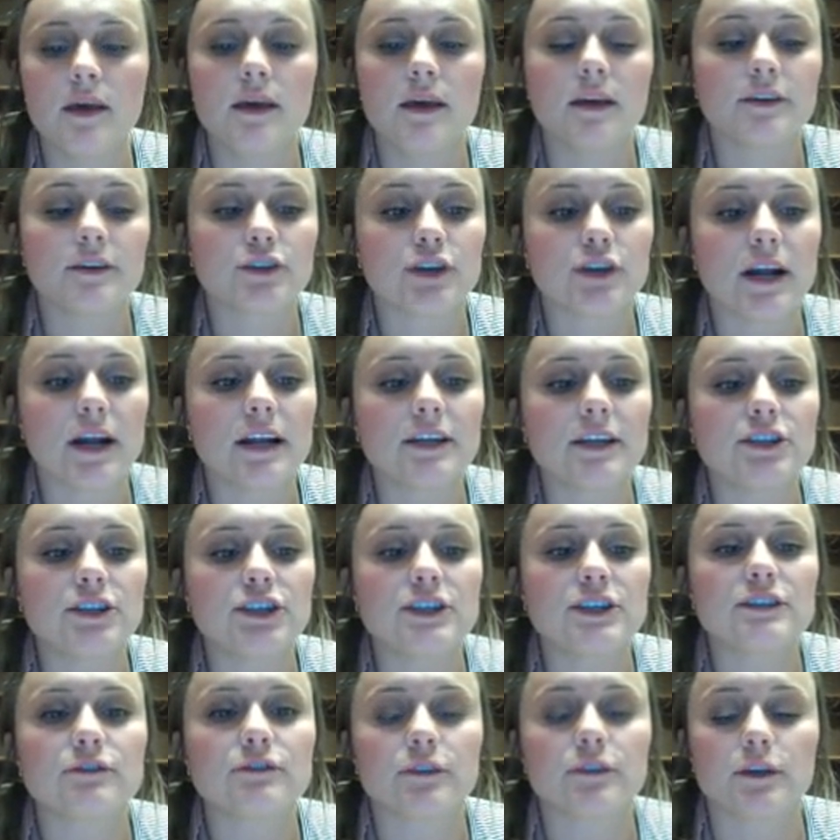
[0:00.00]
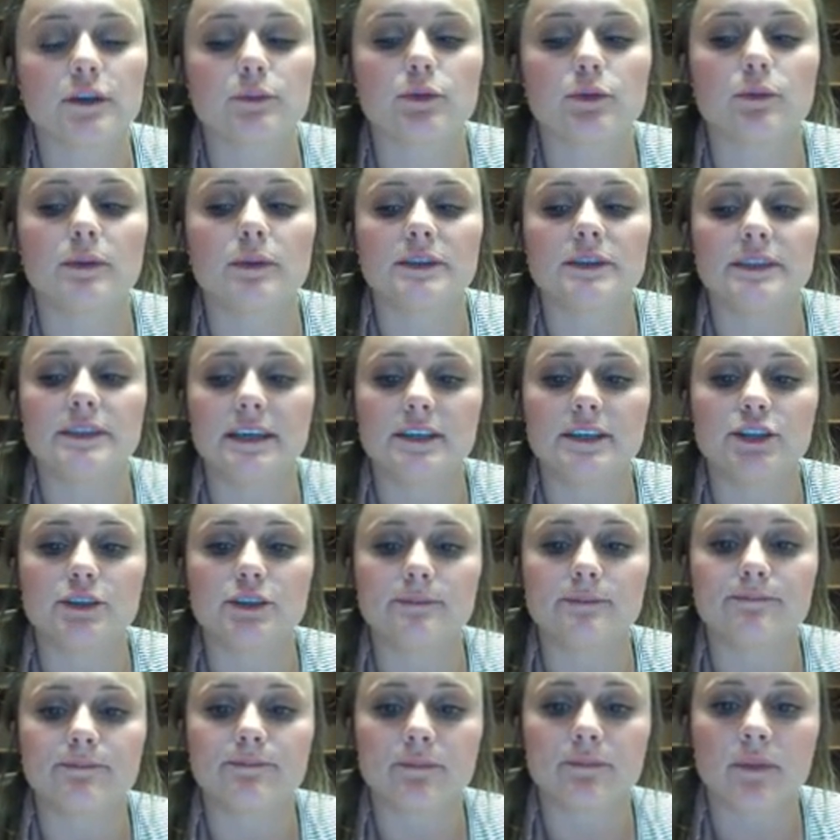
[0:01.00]
Strategies for
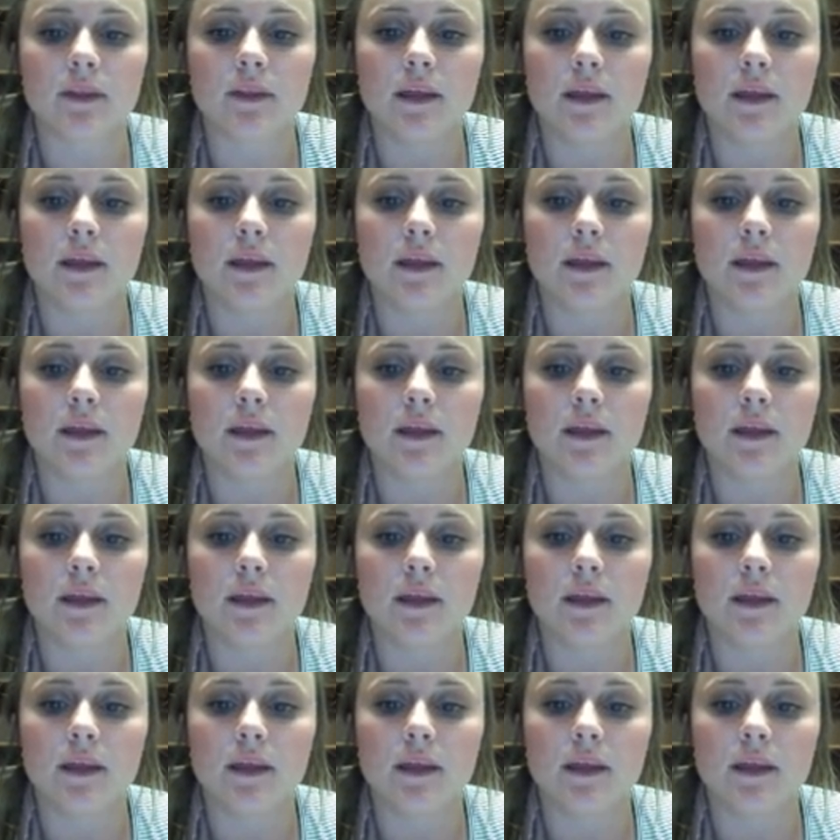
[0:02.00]
implementation.